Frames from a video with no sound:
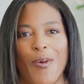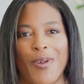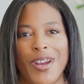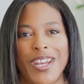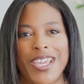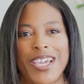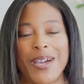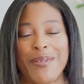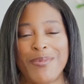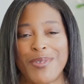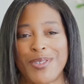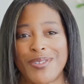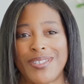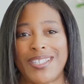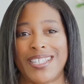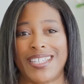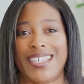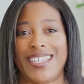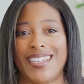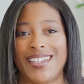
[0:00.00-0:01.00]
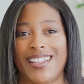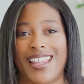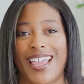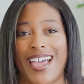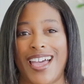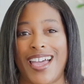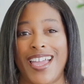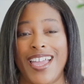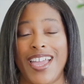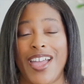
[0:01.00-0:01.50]
When it comes to
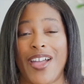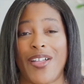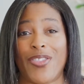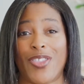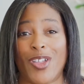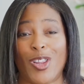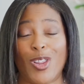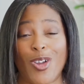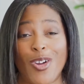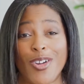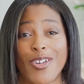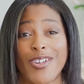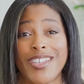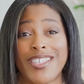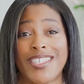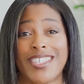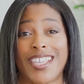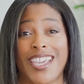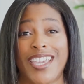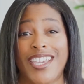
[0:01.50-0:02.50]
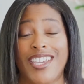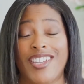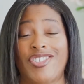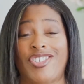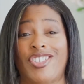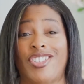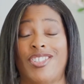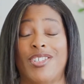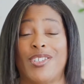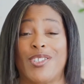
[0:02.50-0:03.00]
tequila, the longer it's
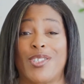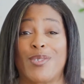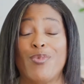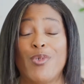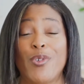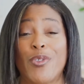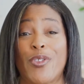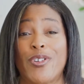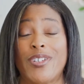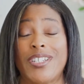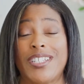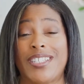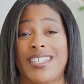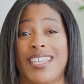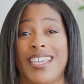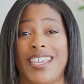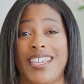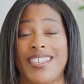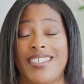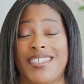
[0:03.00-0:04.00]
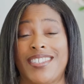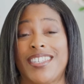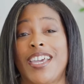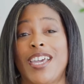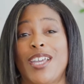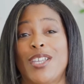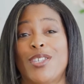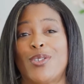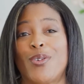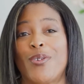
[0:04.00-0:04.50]
aged, the smoother the taste,
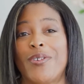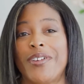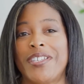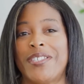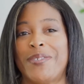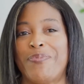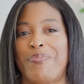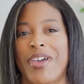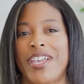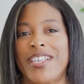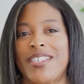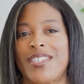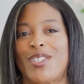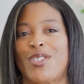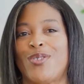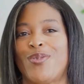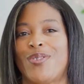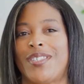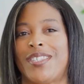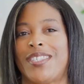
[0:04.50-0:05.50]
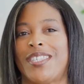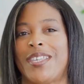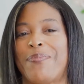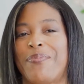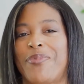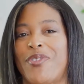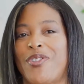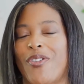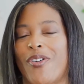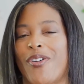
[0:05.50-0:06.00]
so it's best to
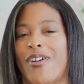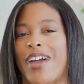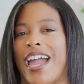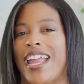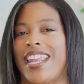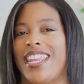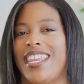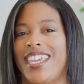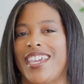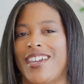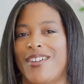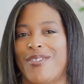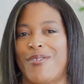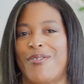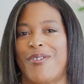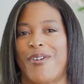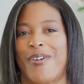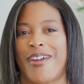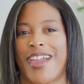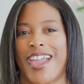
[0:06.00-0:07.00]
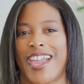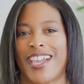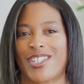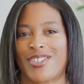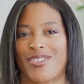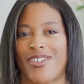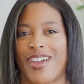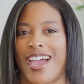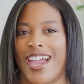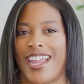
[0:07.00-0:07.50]
sip your añejo or
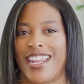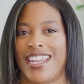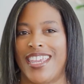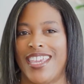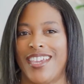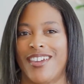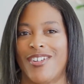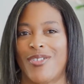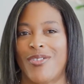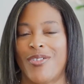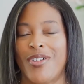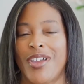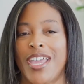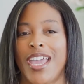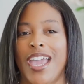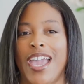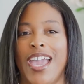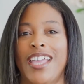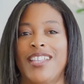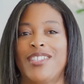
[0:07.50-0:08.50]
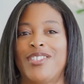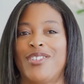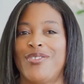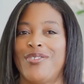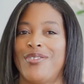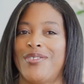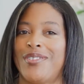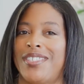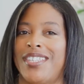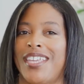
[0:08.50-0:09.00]
extra añejo and to
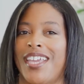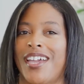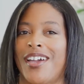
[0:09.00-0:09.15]
use the